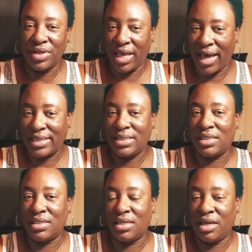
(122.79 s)

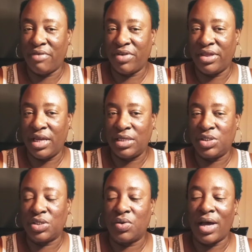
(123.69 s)
casting and everything.
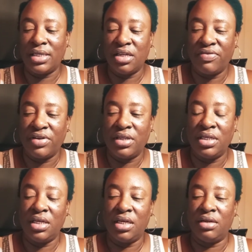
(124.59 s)
So I
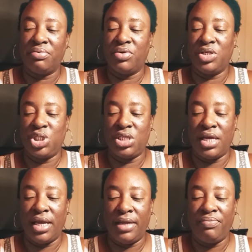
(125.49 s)
definitely can
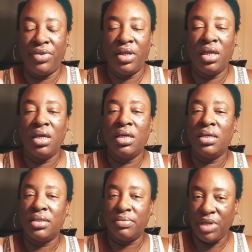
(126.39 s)
appreciate
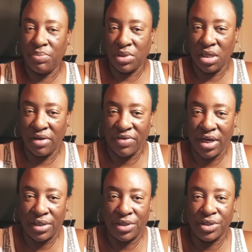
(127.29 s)
the people of
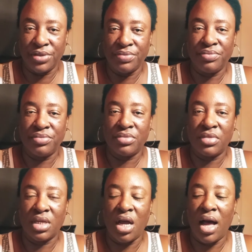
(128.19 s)
color
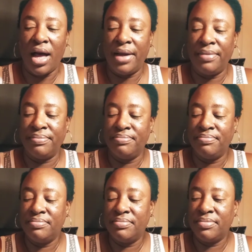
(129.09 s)

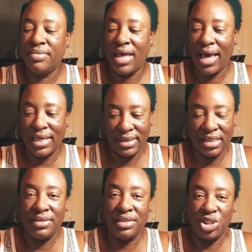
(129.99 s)
that
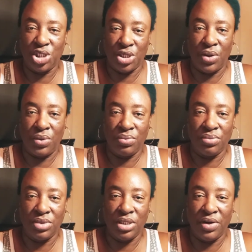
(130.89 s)
did this show,
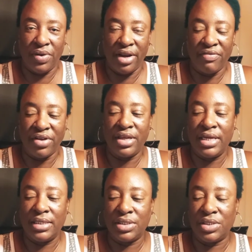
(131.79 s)
and
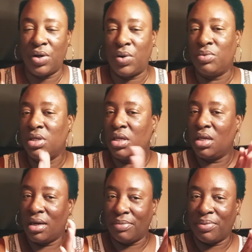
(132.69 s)
everything. So
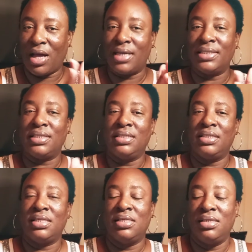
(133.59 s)

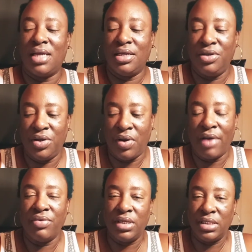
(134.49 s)
applauses, and, I
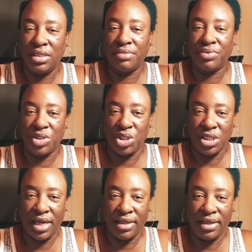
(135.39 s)
really did
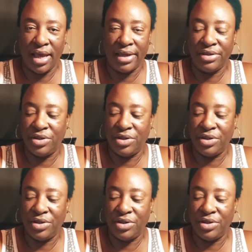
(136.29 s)
appreciate that,